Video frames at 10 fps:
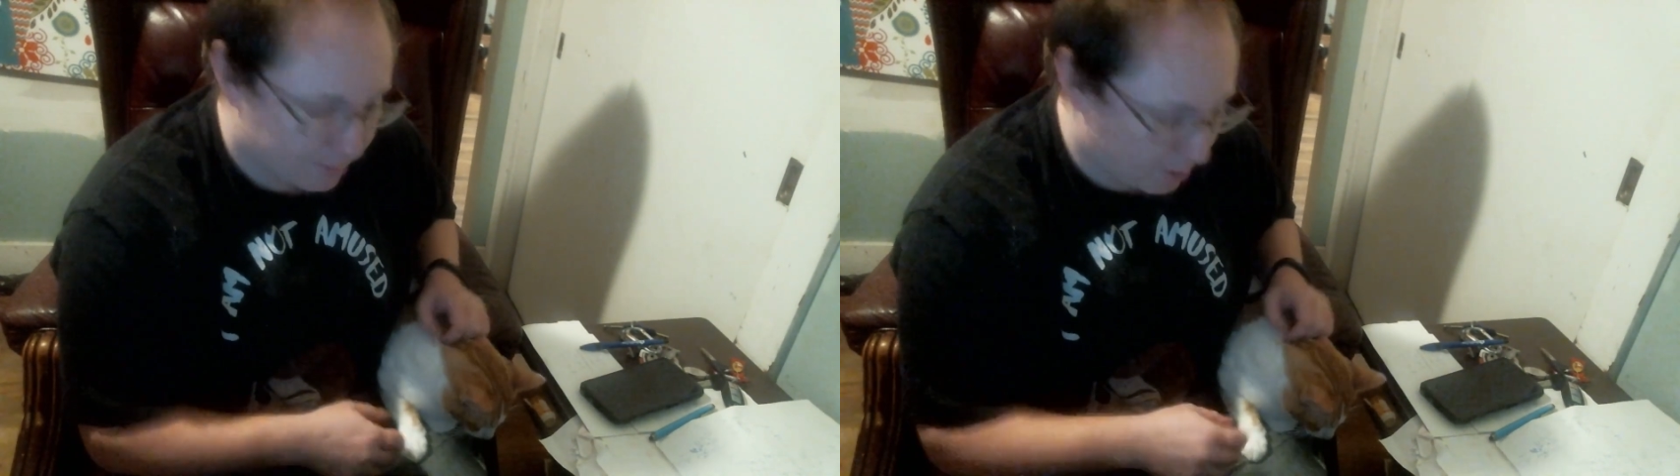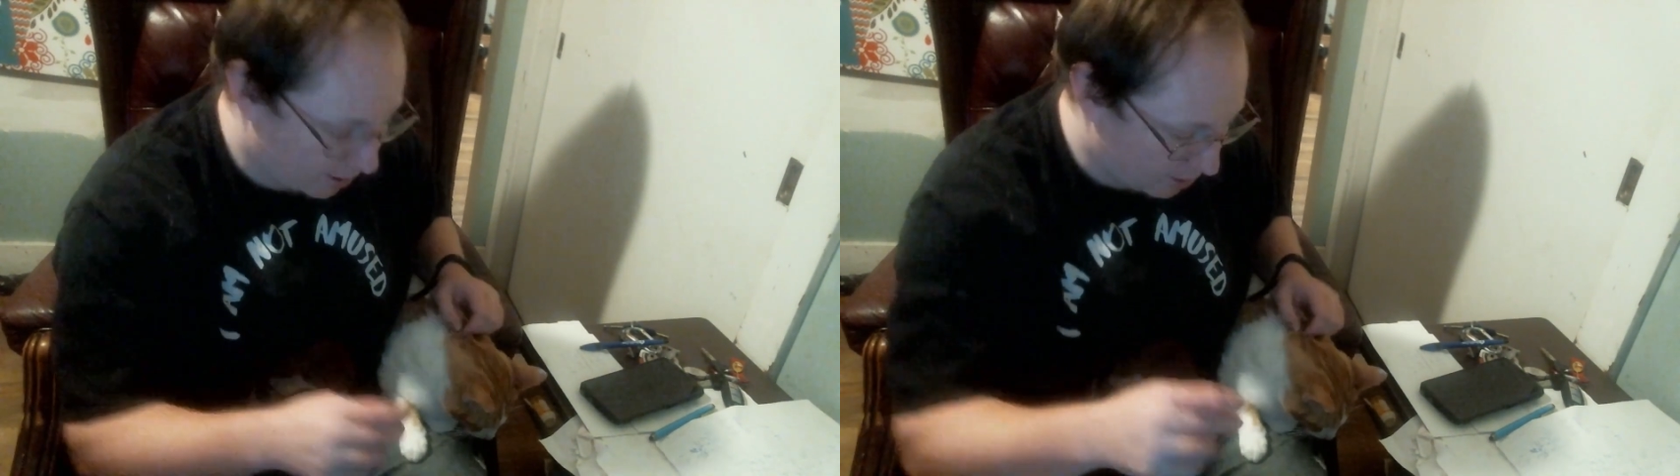
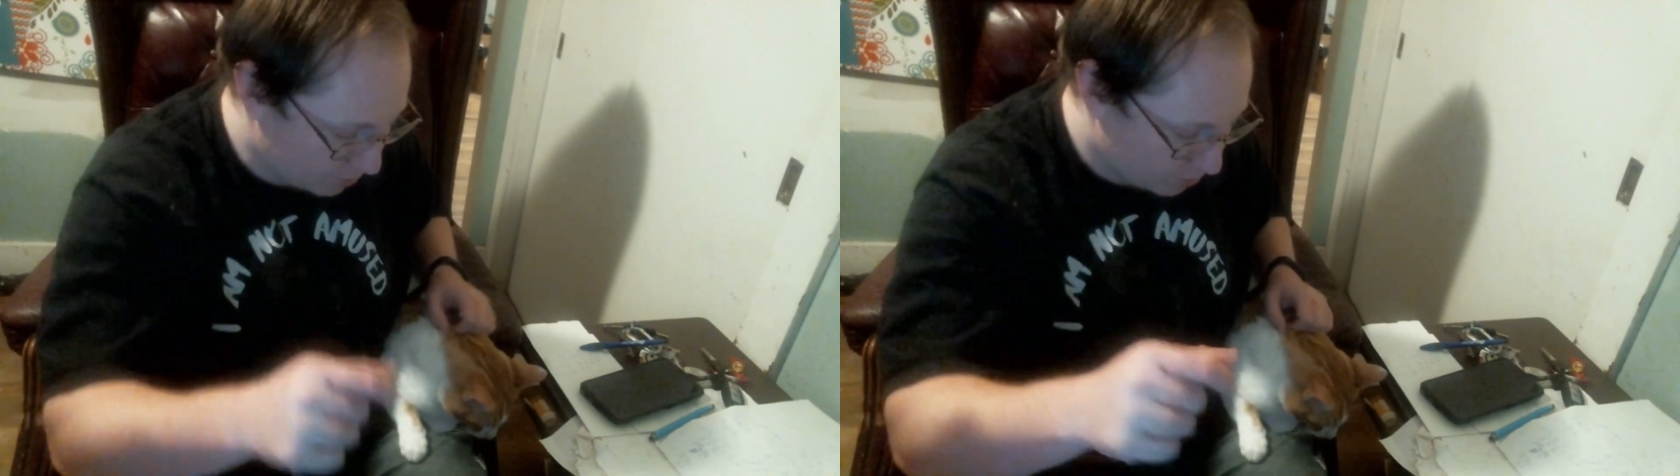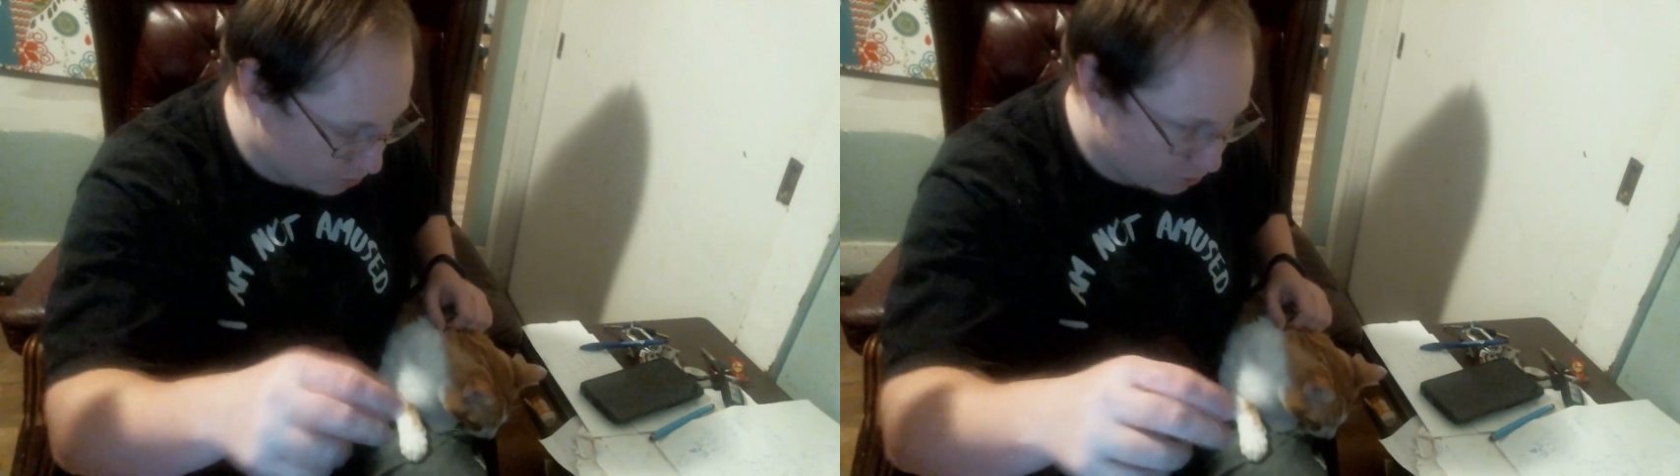Apollo,
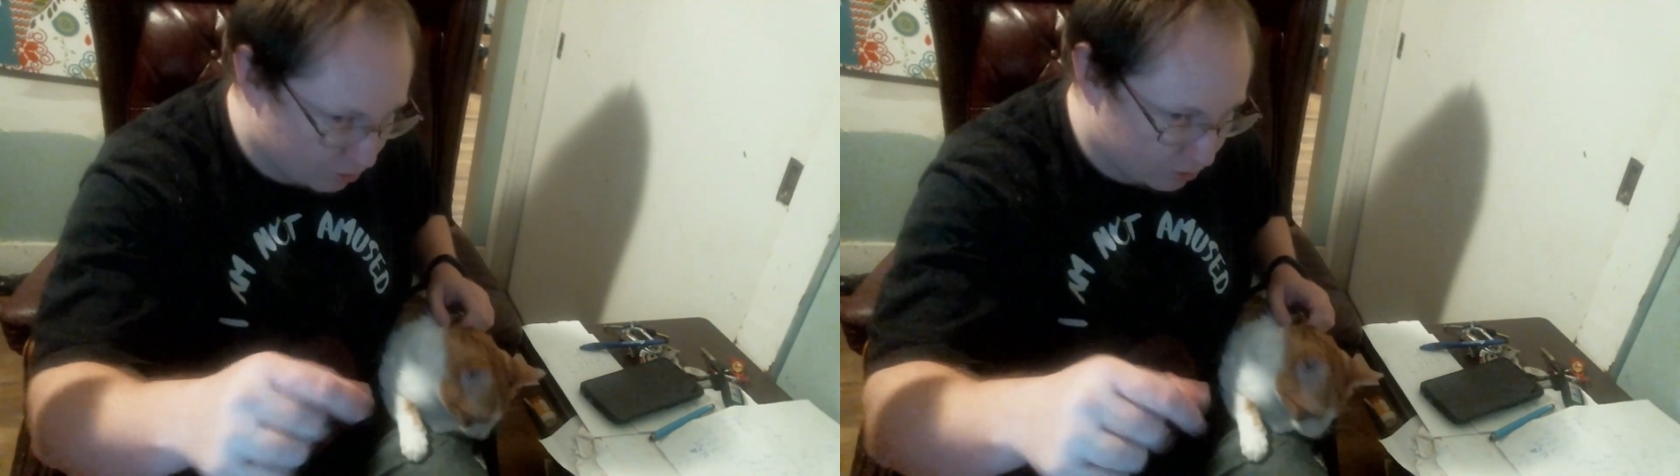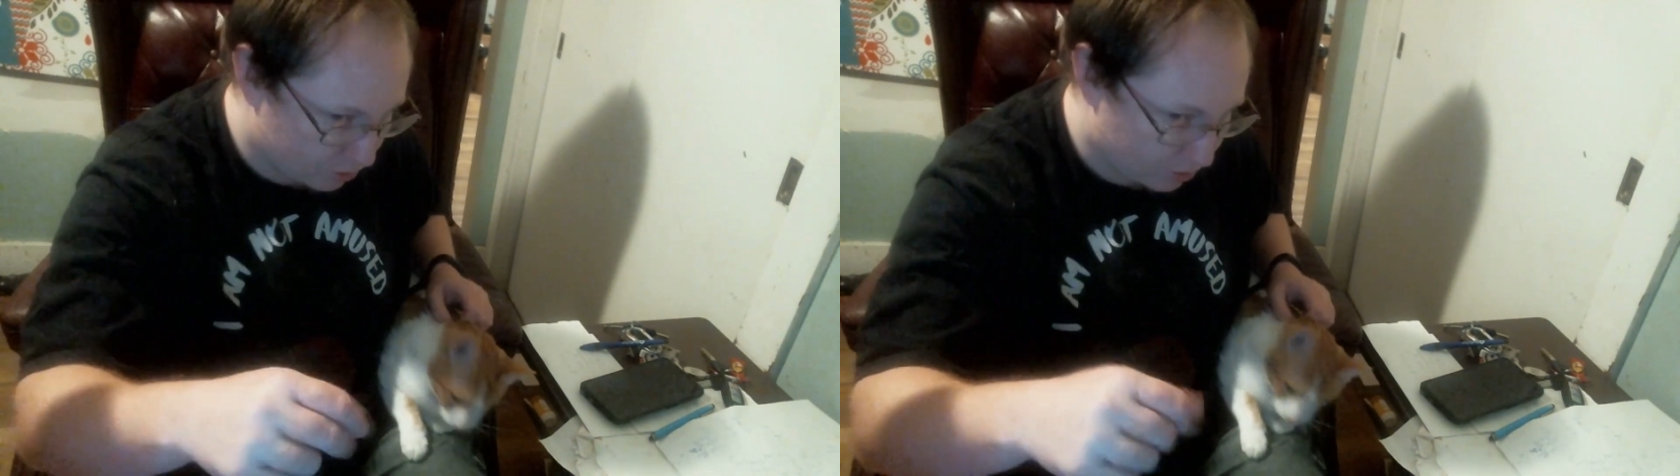
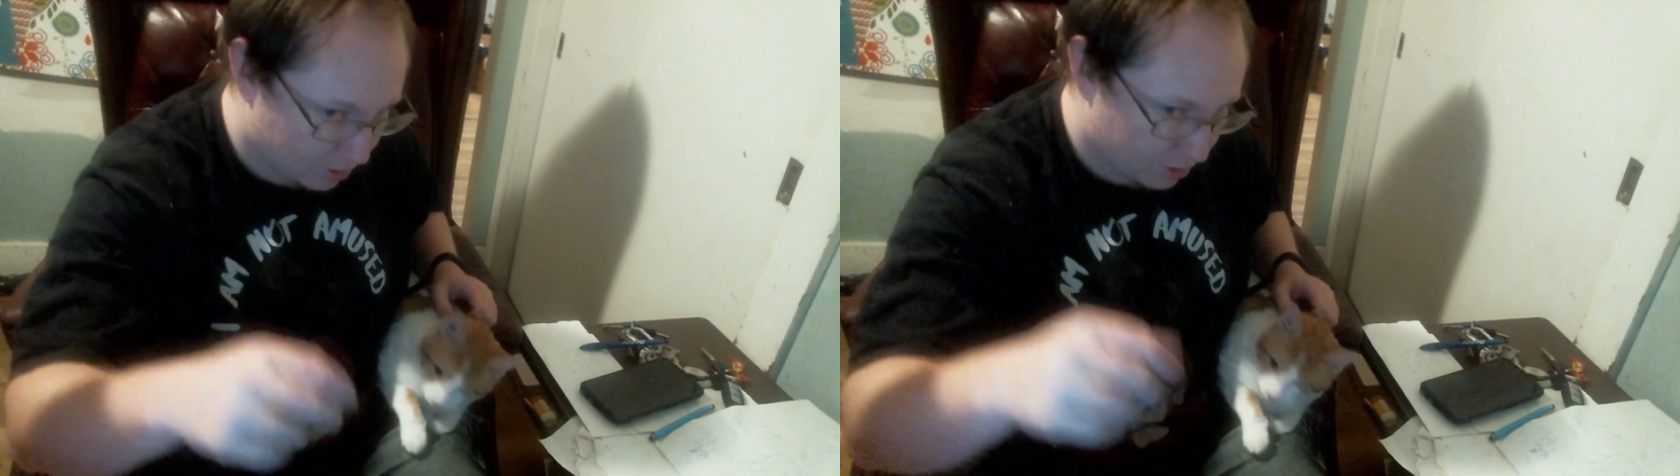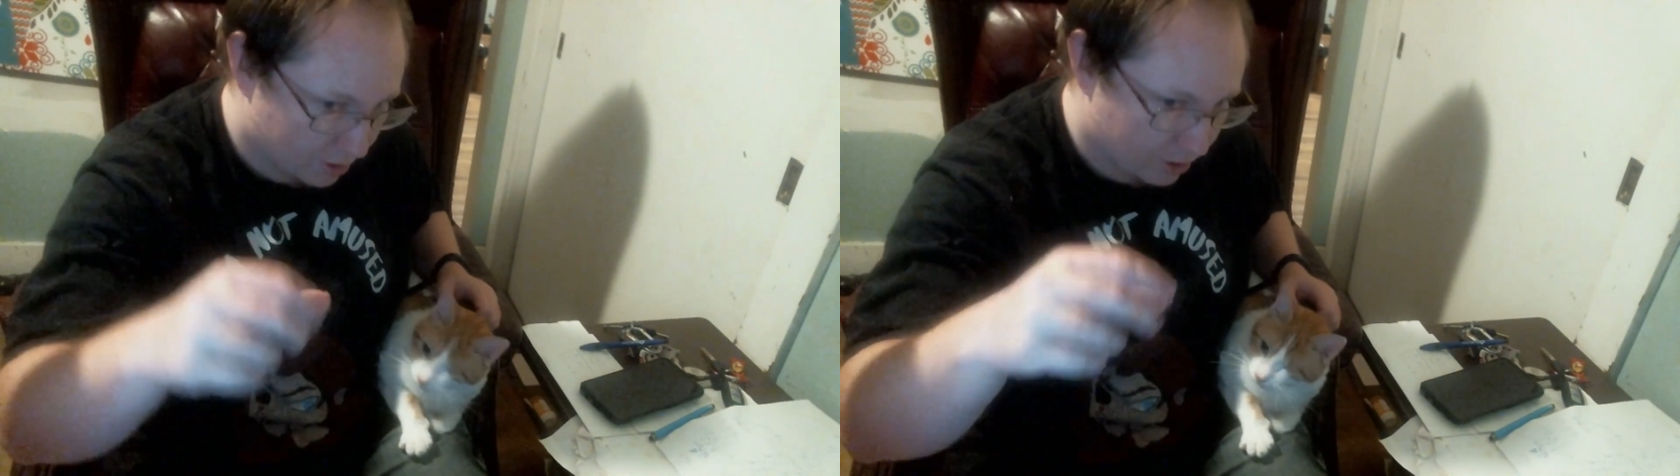
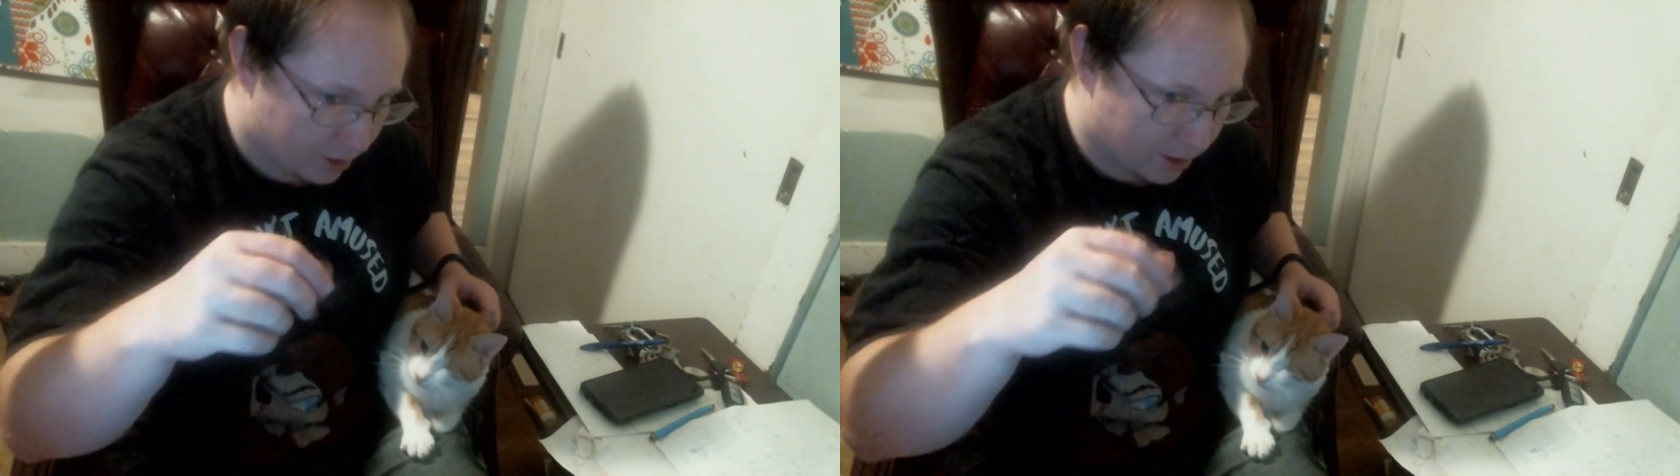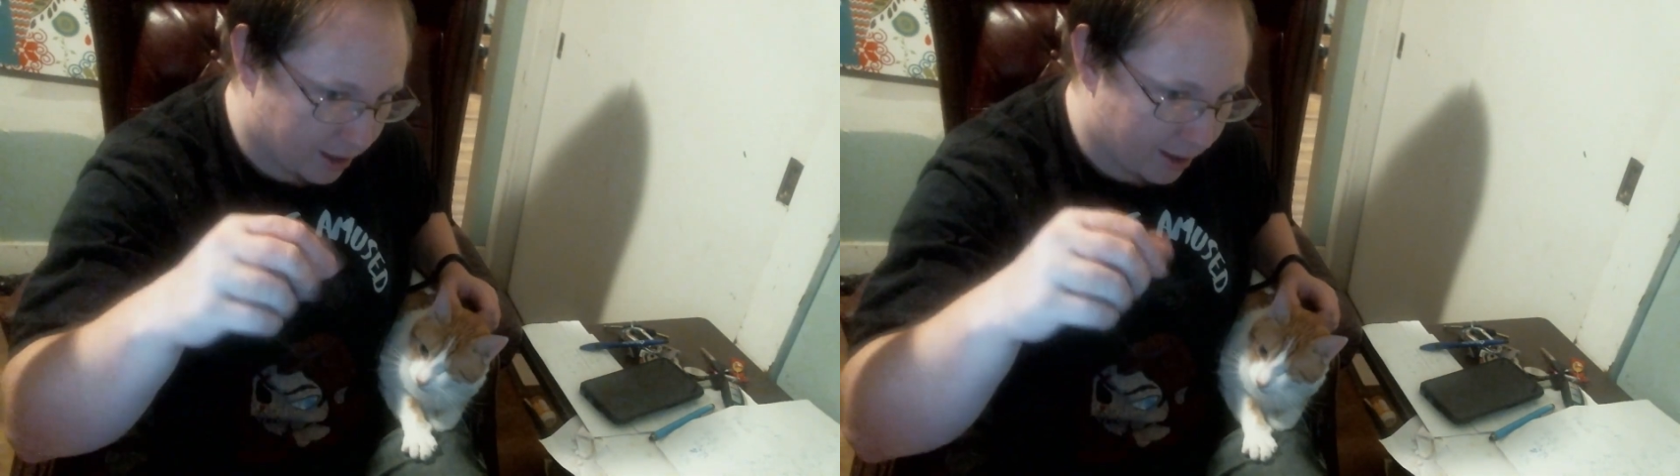
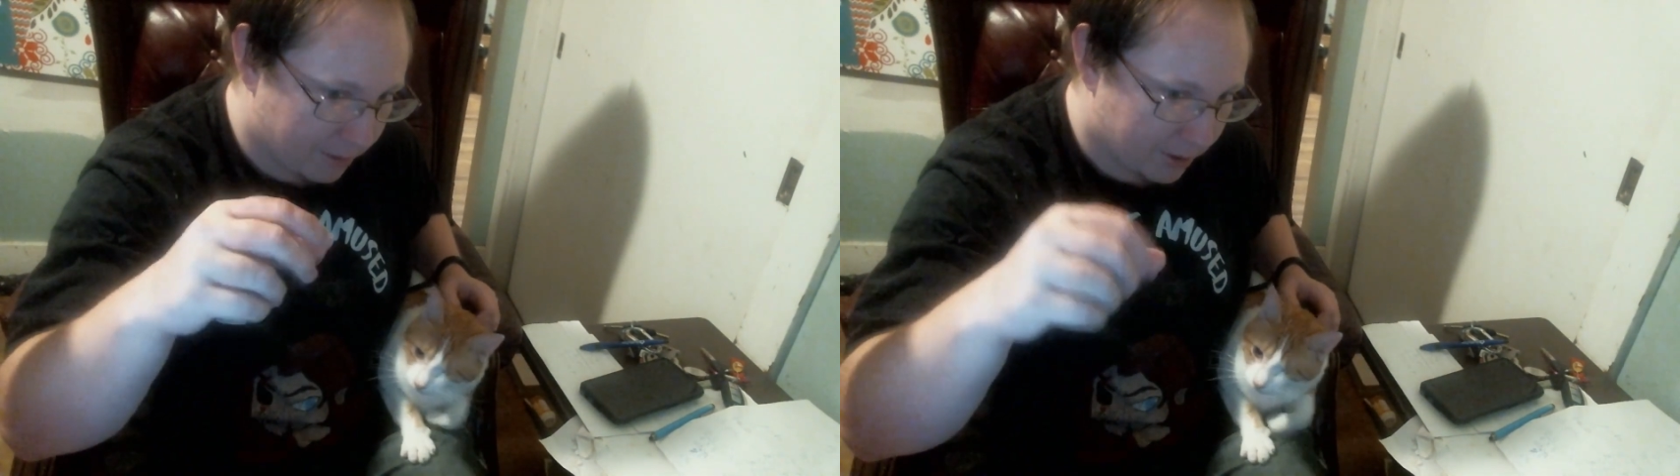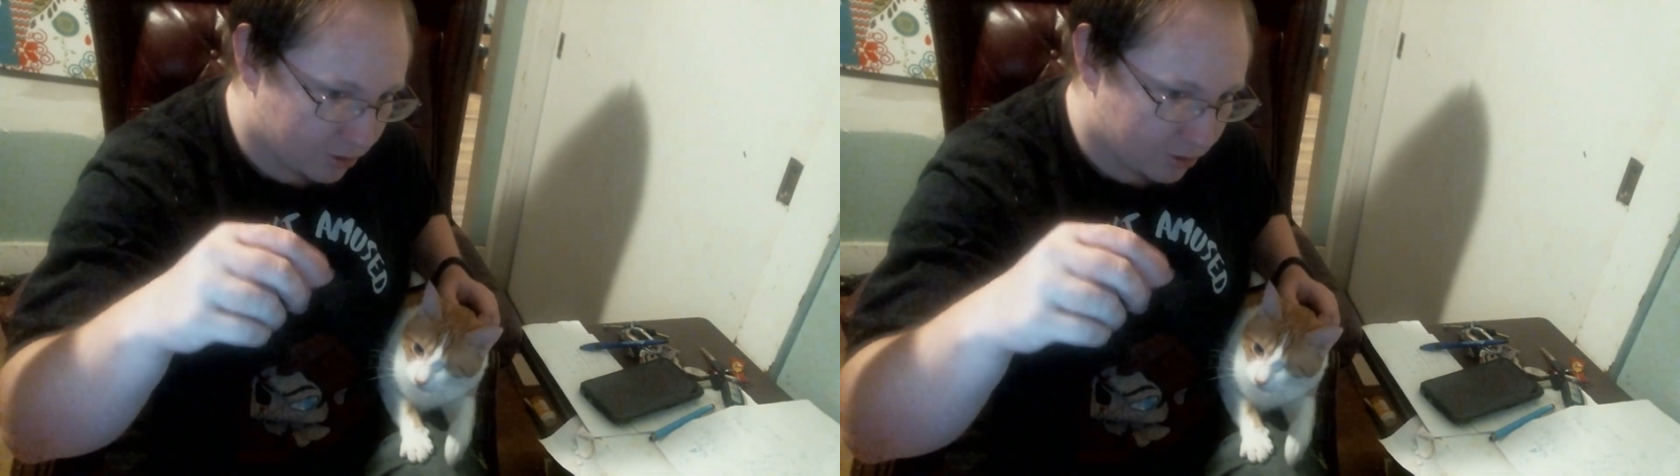look up.